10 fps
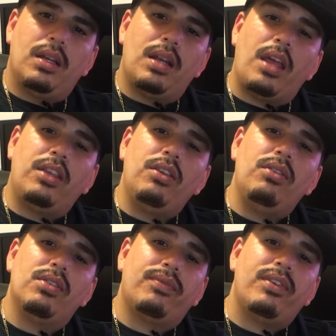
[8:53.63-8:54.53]
Now, you can
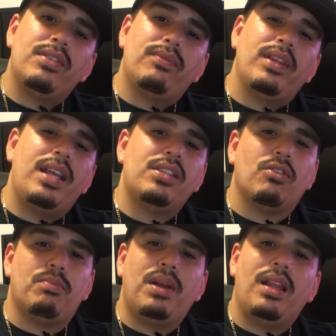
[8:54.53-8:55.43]
use fish flakes
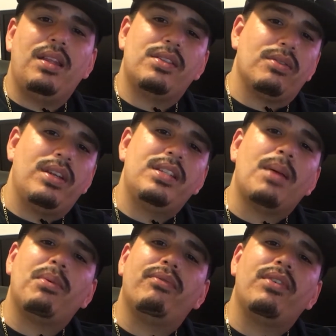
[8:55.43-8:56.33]
or pellets or any
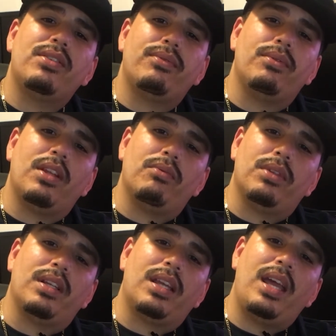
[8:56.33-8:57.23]
type of fish food that it will
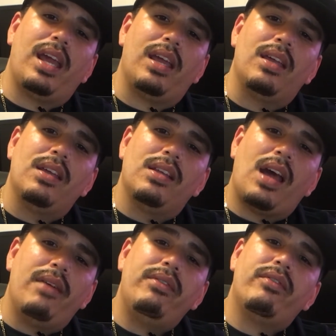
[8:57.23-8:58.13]
decay.
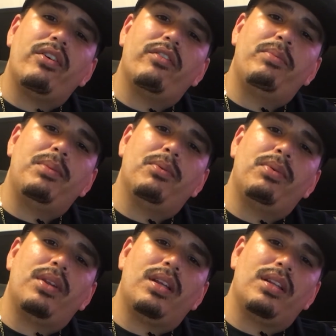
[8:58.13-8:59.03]
I've even heard of people
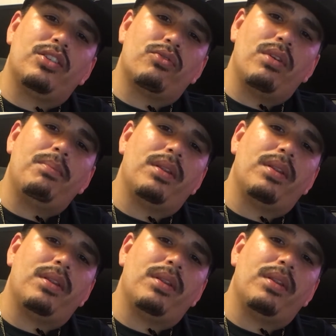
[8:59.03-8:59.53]
putting shrimp